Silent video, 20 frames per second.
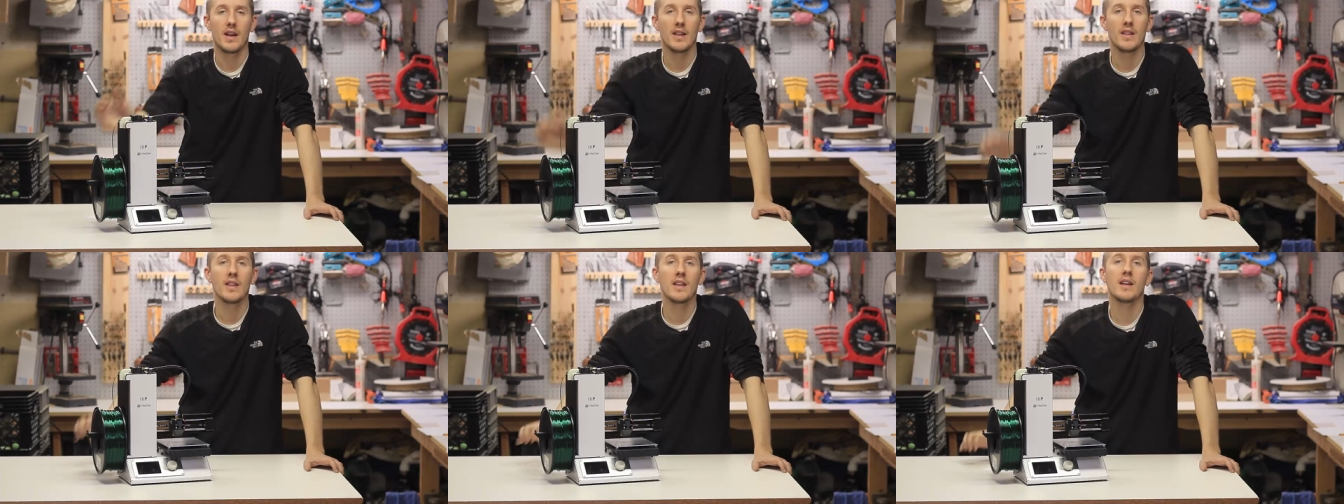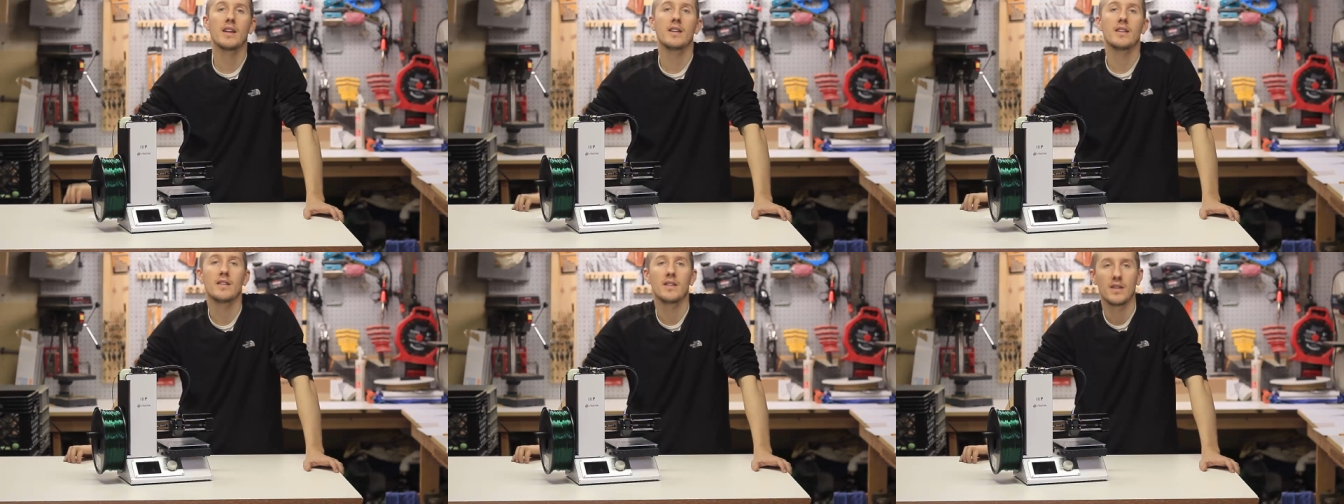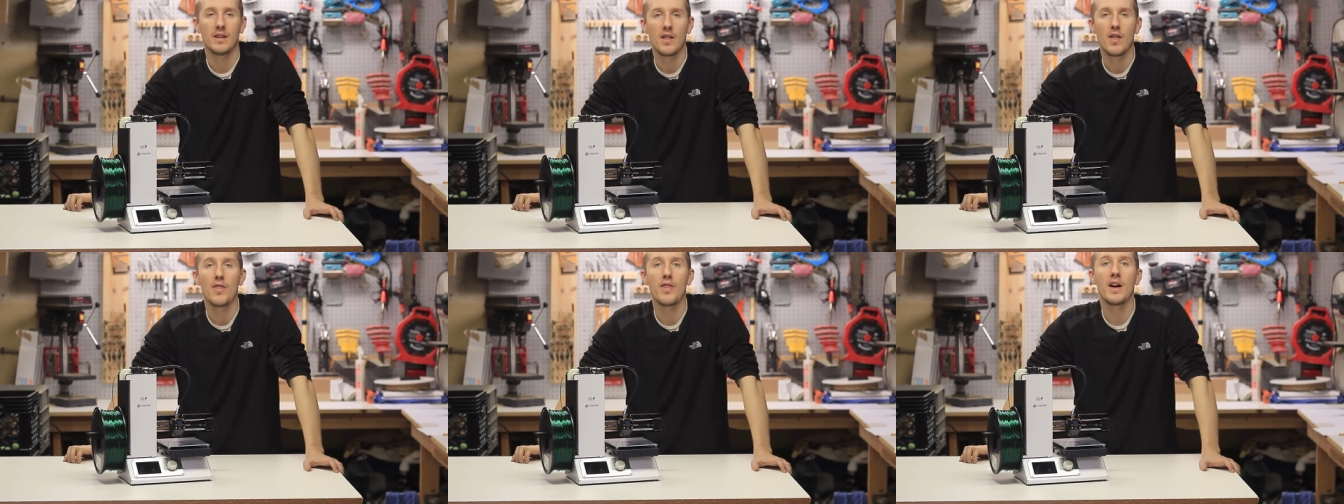And
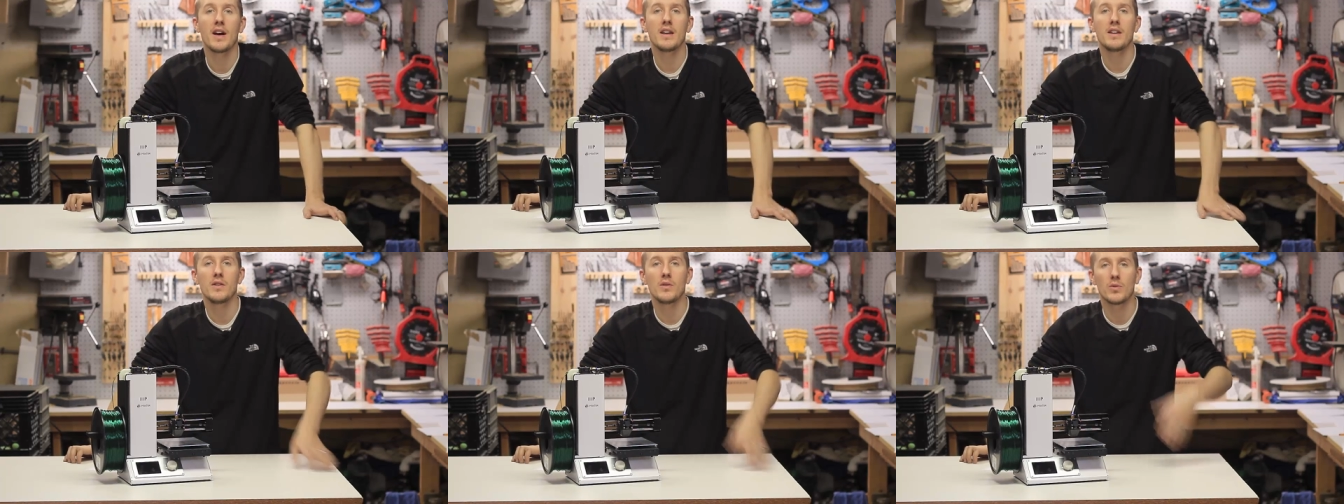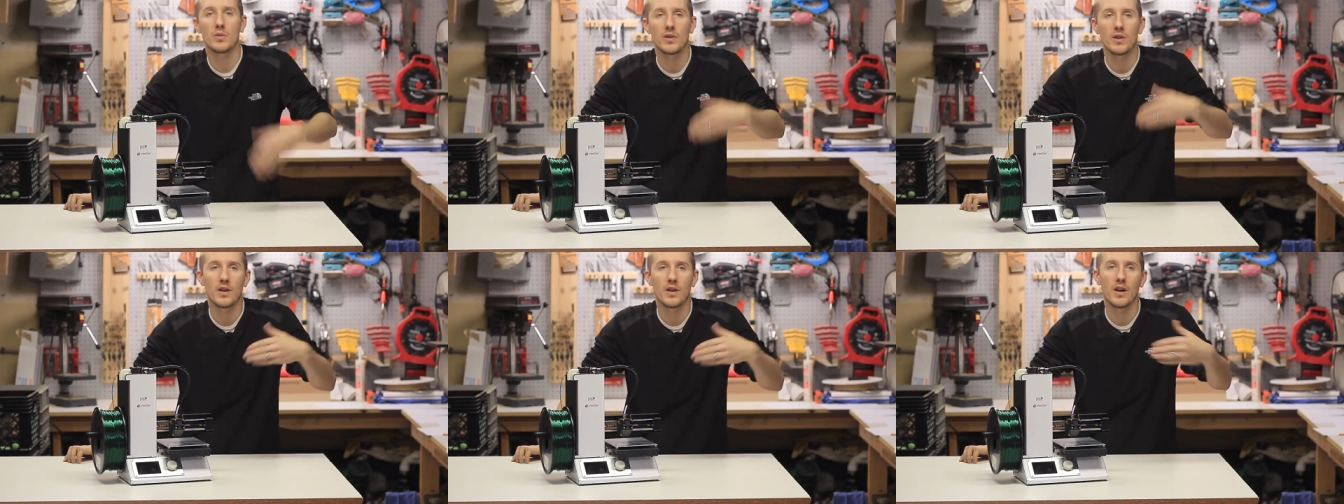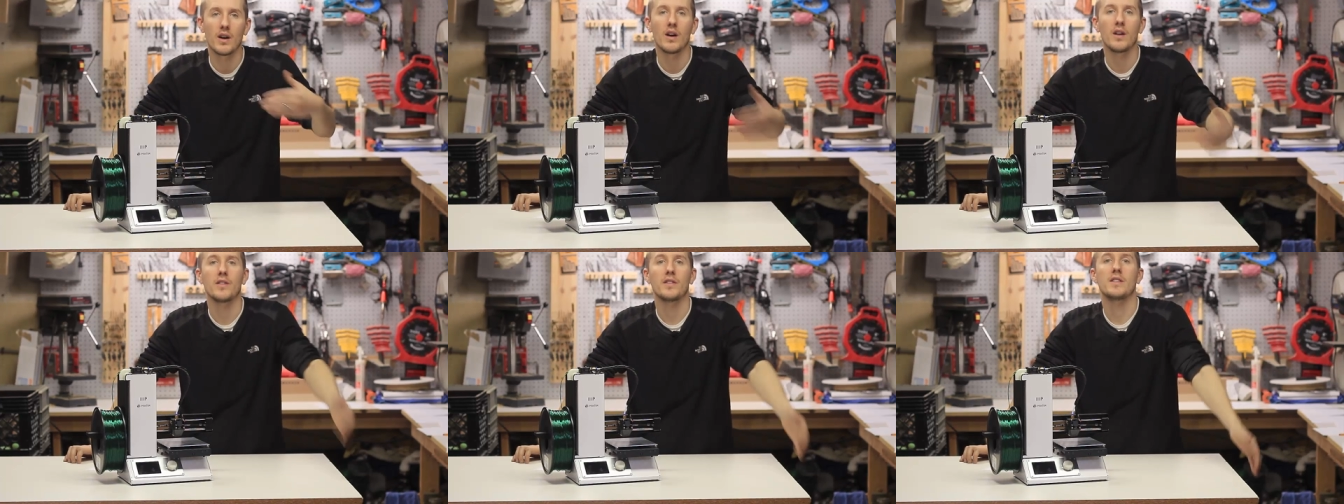then, then you
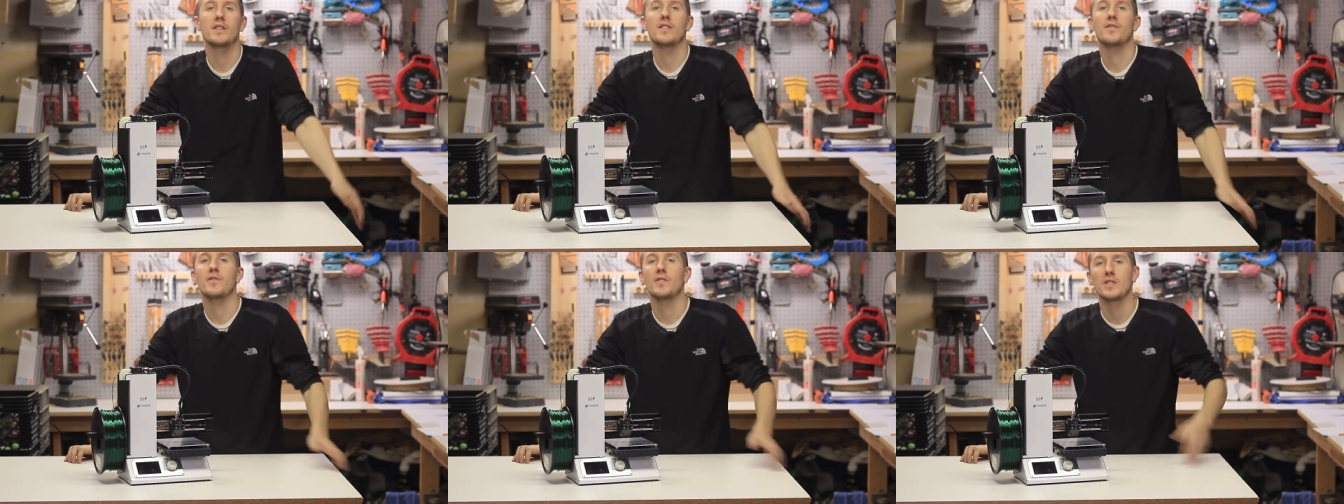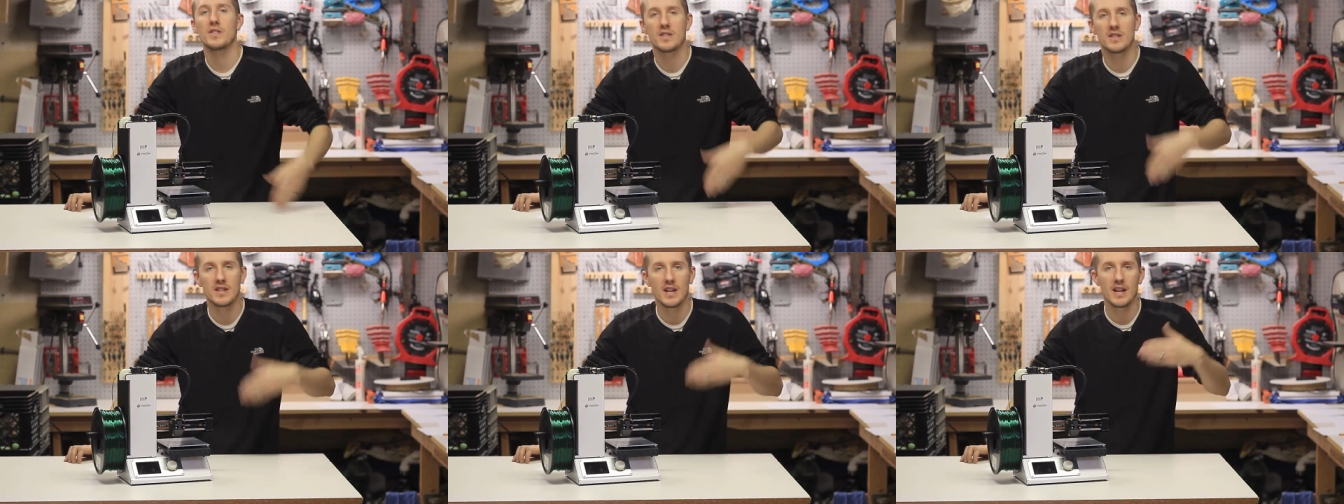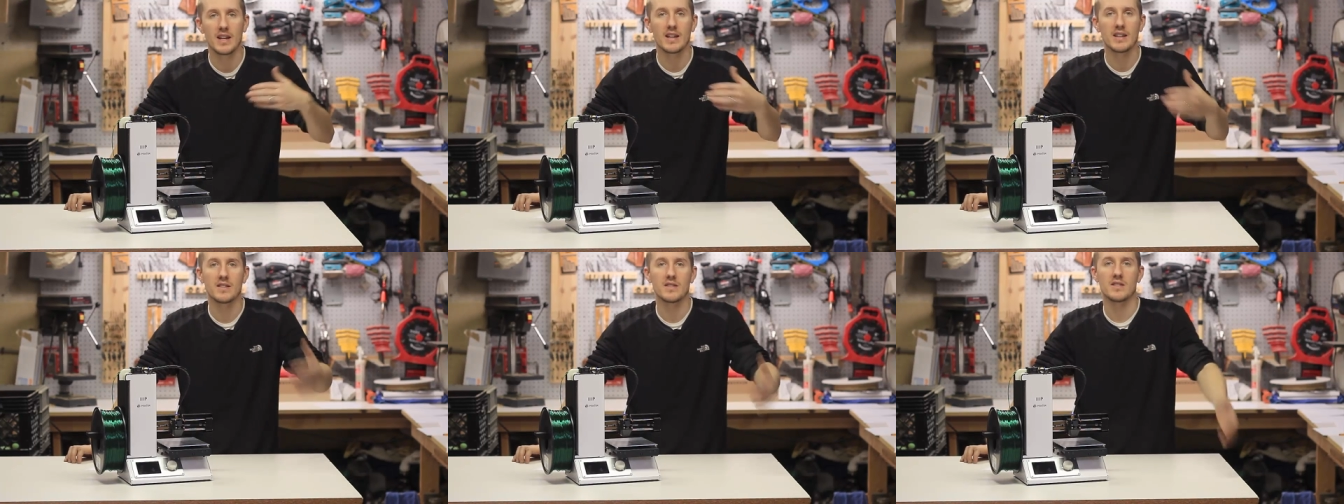learn all the different
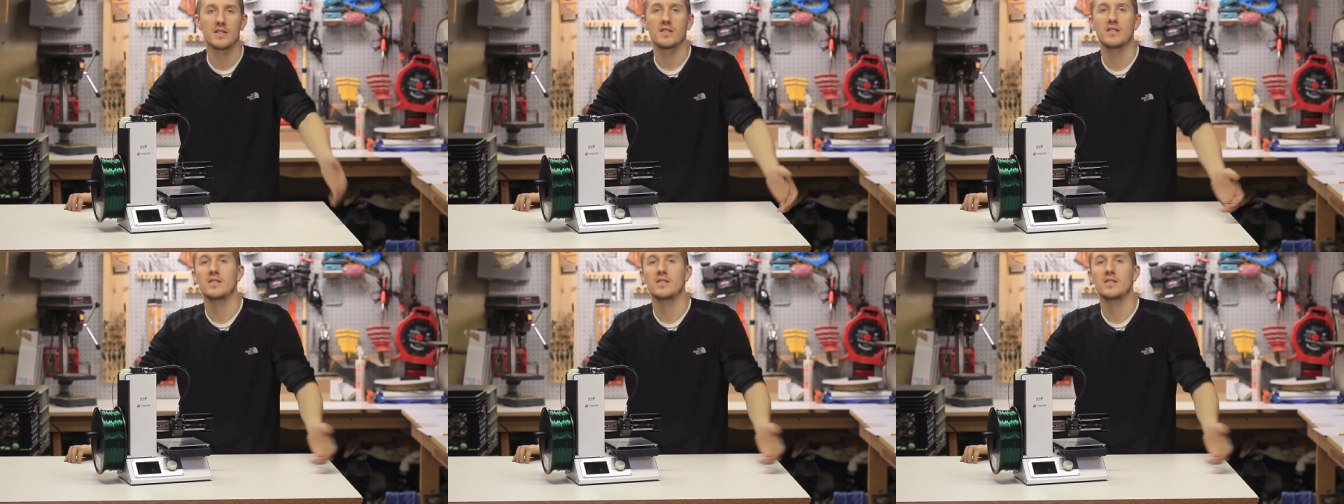settings